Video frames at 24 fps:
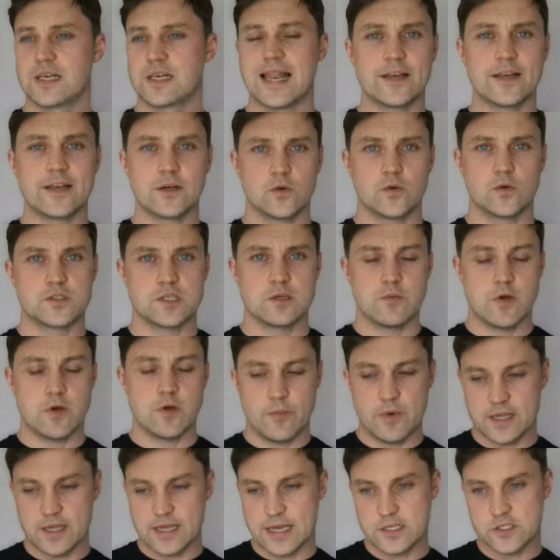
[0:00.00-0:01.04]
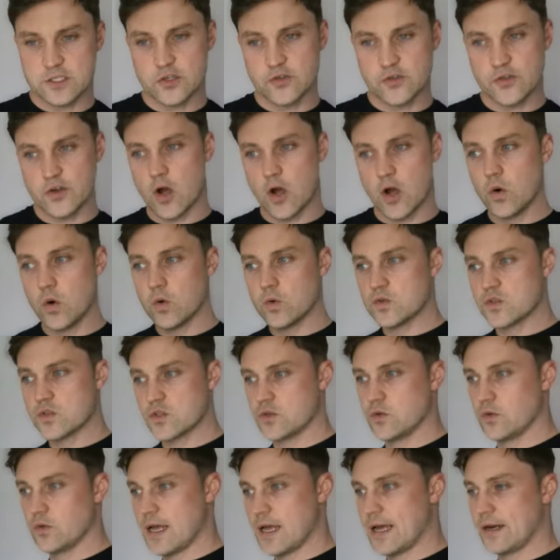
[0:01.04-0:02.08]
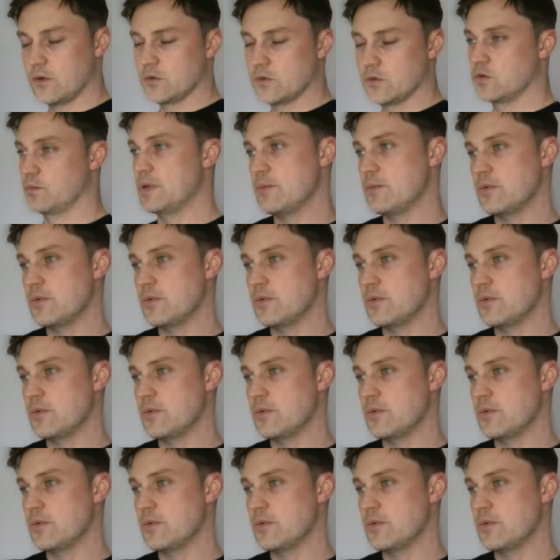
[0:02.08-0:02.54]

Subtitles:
landlords at the moment, okay, so the old school landlords or